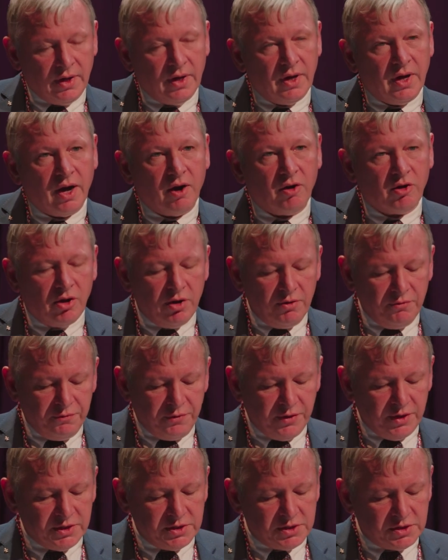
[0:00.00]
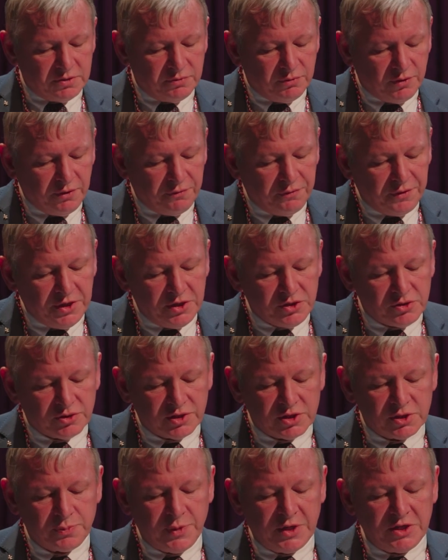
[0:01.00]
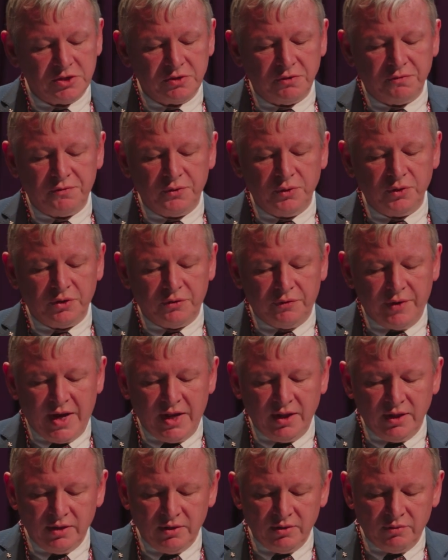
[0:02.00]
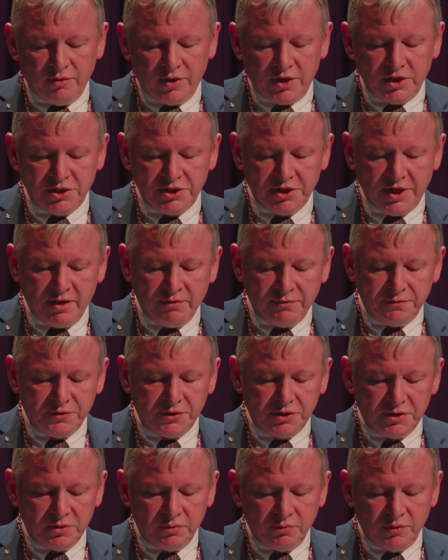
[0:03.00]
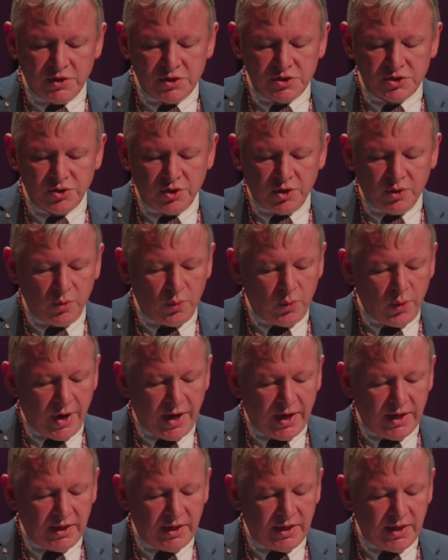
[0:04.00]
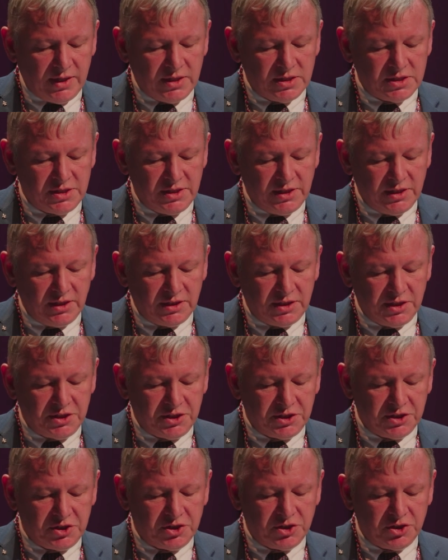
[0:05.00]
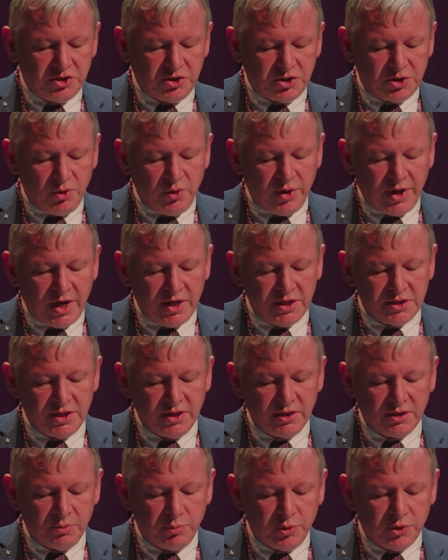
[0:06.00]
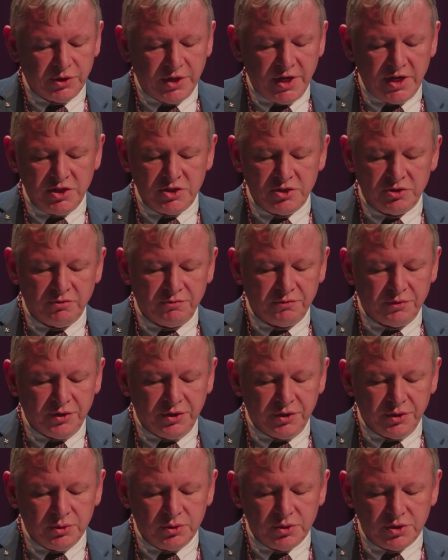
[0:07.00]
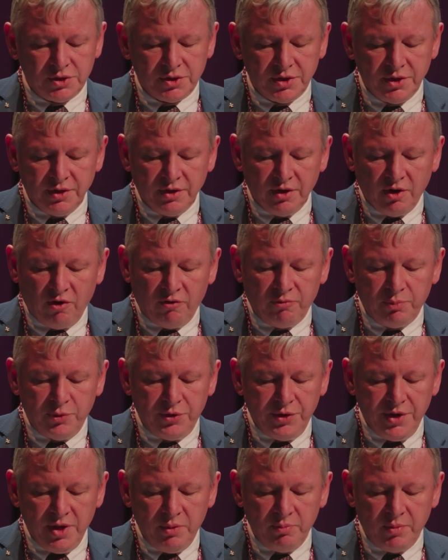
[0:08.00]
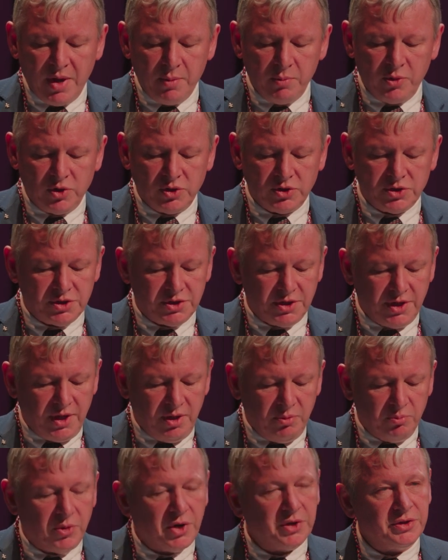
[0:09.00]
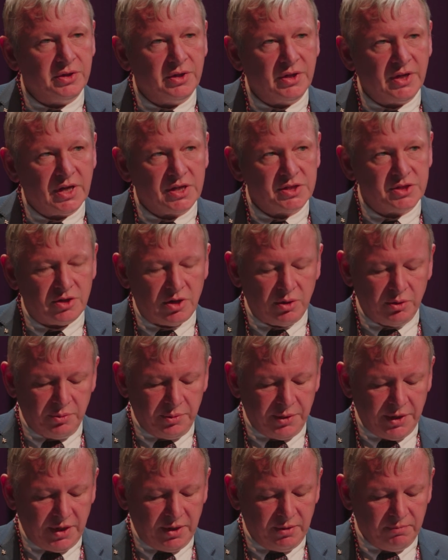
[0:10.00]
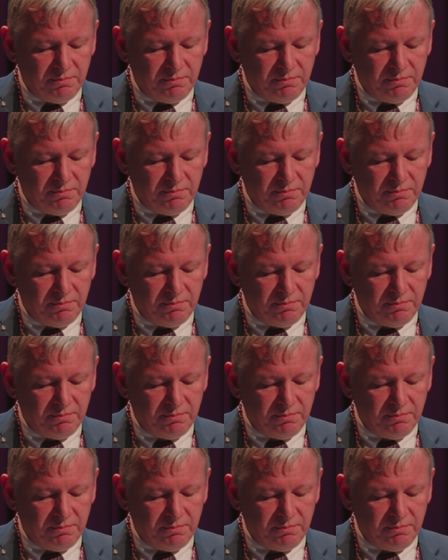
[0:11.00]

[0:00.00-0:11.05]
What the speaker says: Our conference will feature a special food event where chefs will serve whale and seal dishes showcasing the potential for use of marine mammals in modern gastronomy.